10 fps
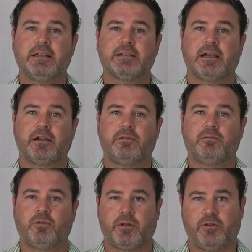So
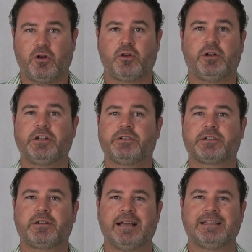have you got good
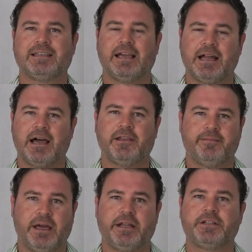interest rates, and are you
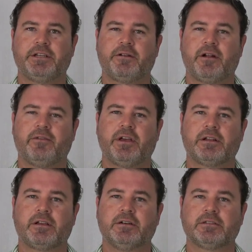managing your
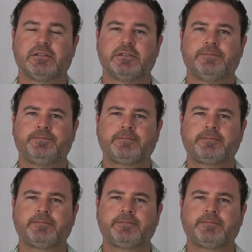overhead costs?